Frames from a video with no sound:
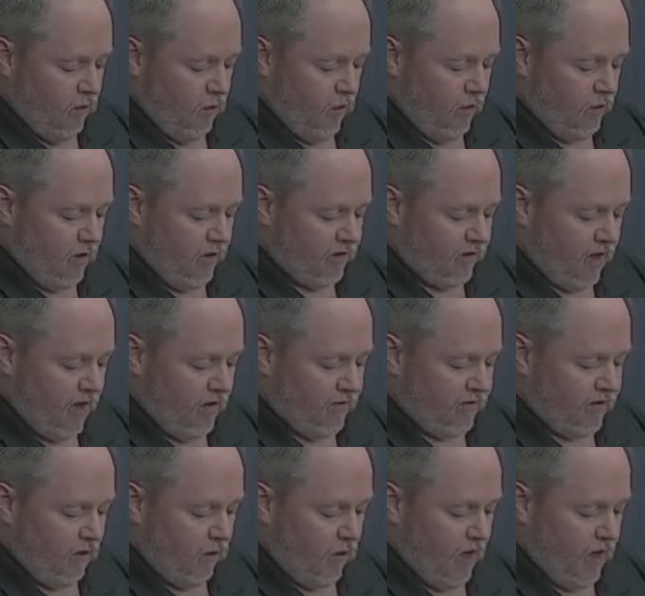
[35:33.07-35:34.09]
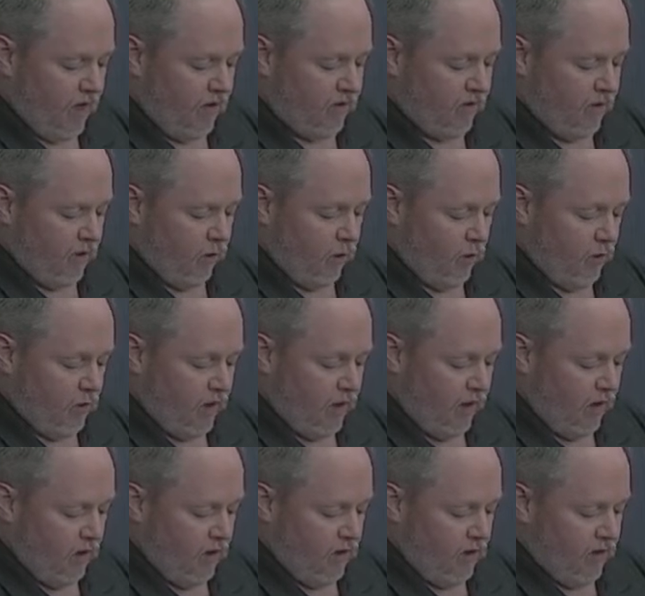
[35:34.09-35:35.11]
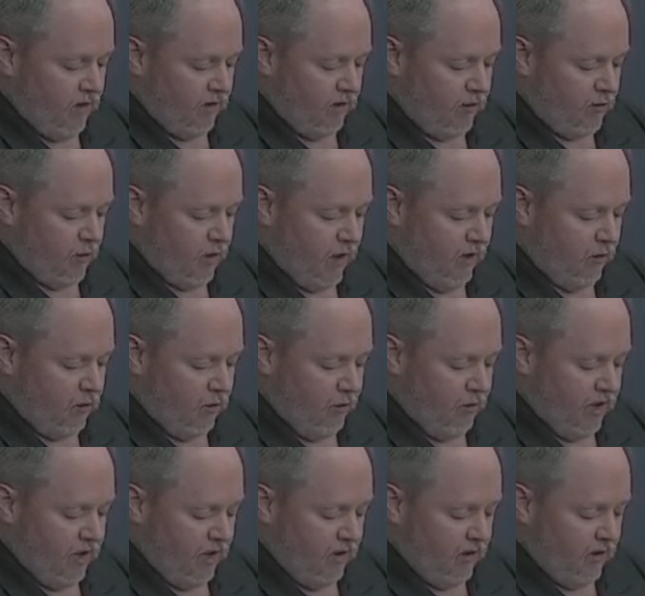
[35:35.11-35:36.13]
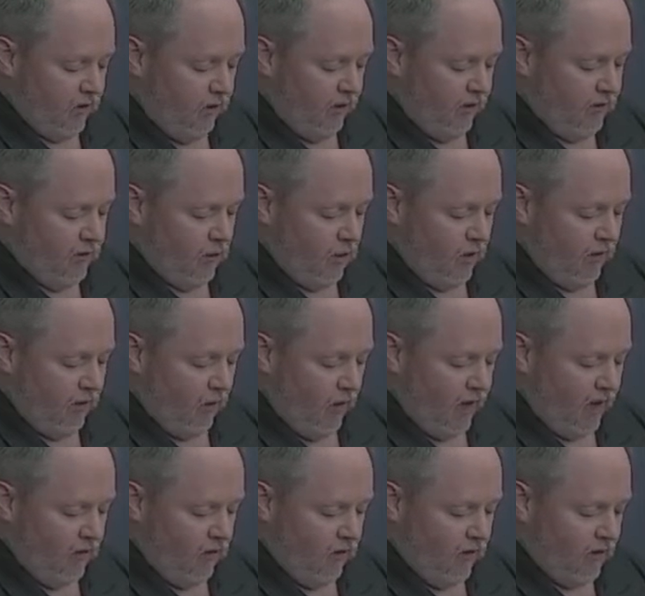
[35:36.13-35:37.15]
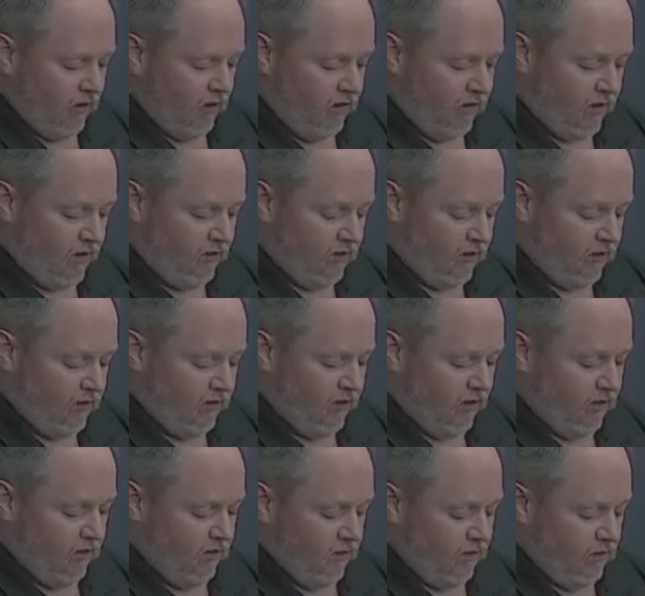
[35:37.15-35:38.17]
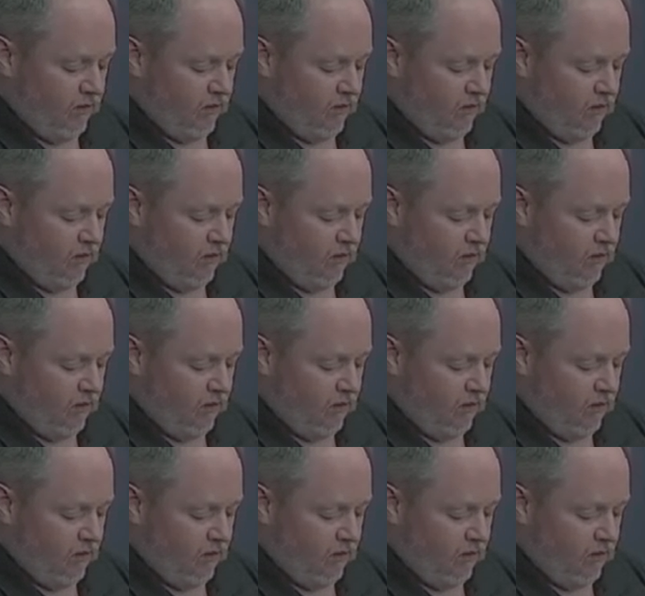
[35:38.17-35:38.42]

One must have to like the learning to train repeatedly for unlikely contingencies.